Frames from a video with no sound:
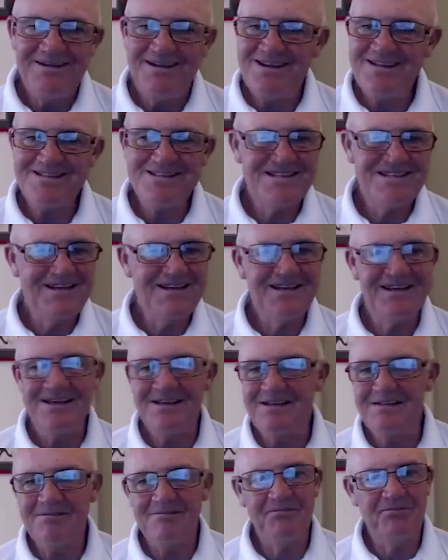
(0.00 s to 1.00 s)
let's
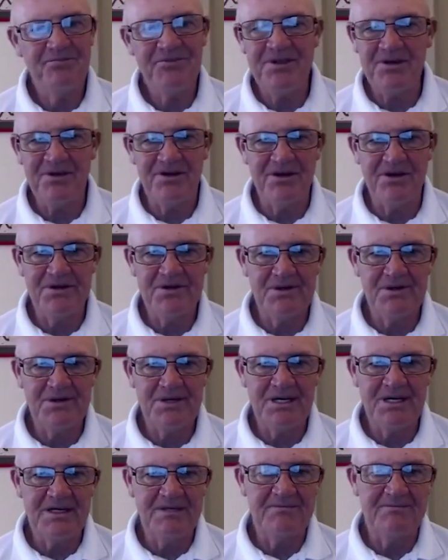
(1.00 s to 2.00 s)
say, you know,
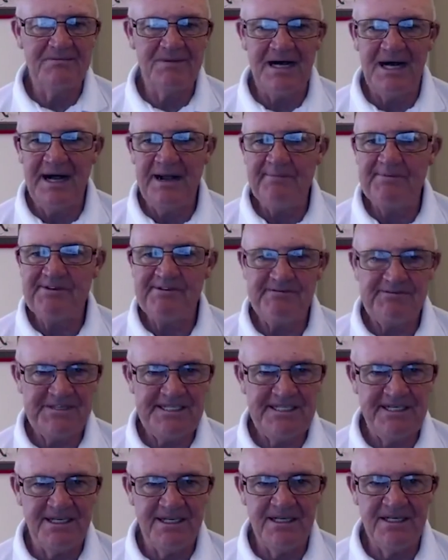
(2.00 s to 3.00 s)
um, I'm
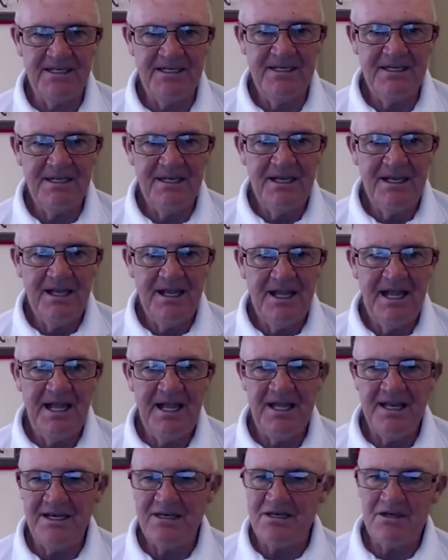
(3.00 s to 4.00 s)
defending
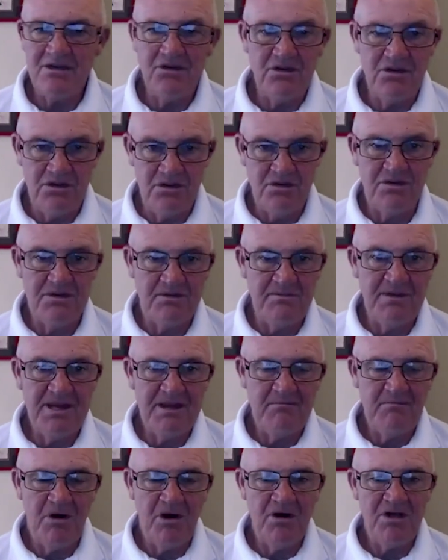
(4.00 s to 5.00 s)
and you're the
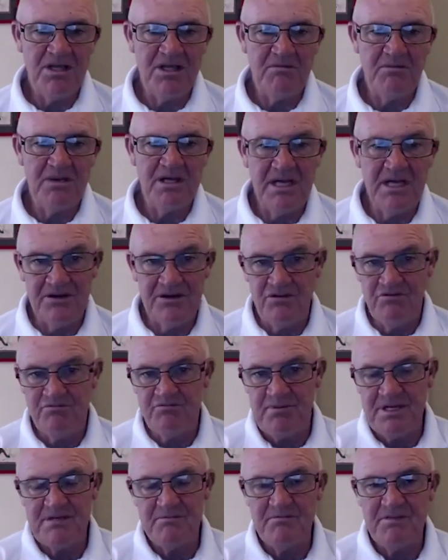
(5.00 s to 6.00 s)
man marking me and
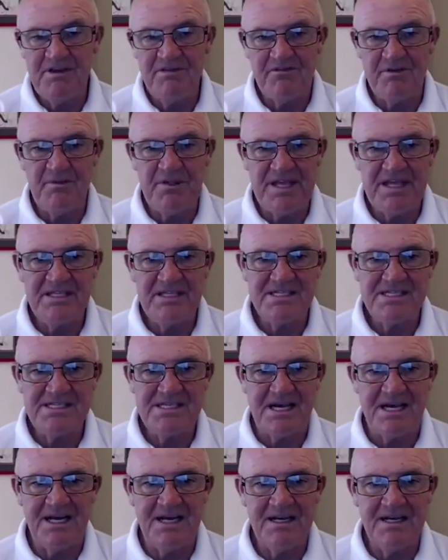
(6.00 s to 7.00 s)
you've beaten me from the
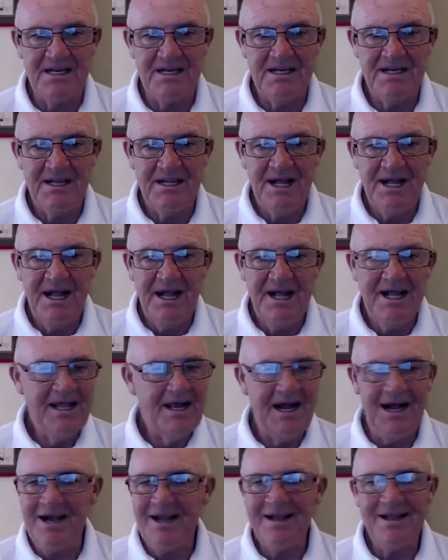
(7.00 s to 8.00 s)
inside.
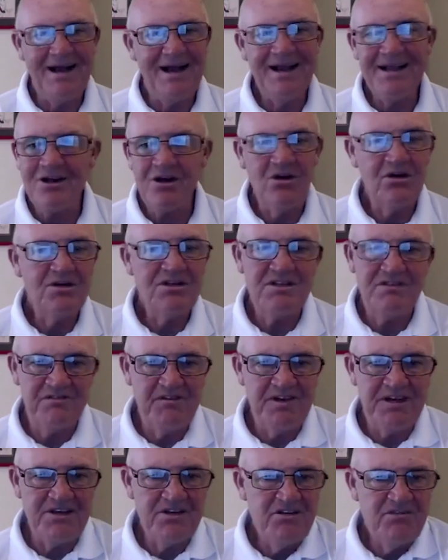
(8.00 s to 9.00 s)
I, I can't
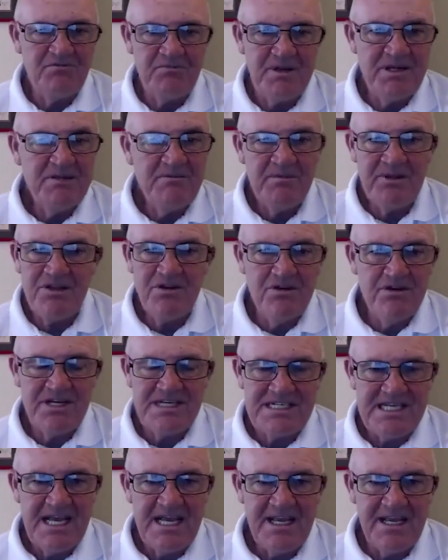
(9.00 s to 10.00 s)
defend. You've beaten me. You're
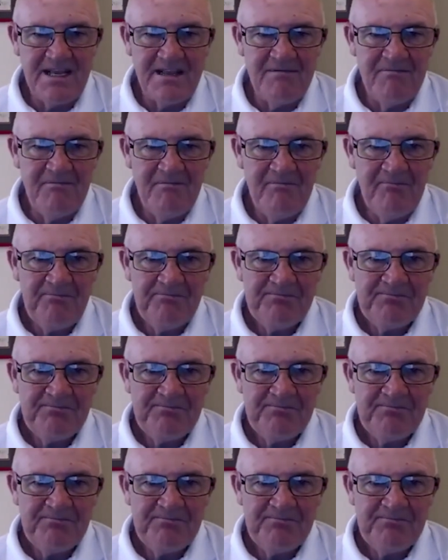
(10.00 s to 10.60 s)
attacking.